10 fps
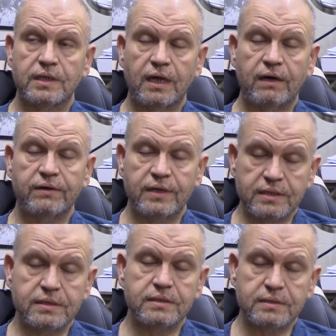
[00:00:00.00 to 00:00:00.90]
to the
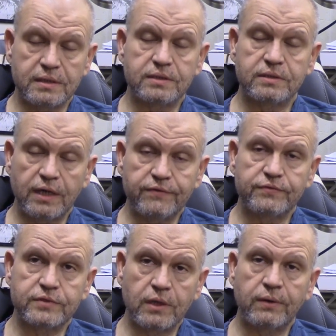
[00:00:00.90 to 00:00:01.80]
holidays is, is
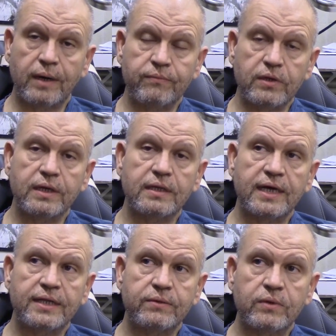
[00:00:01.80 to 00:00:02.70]
tough. So I'm really
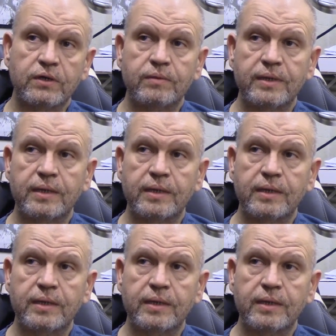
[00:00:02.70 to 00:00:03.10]
glad that we're going to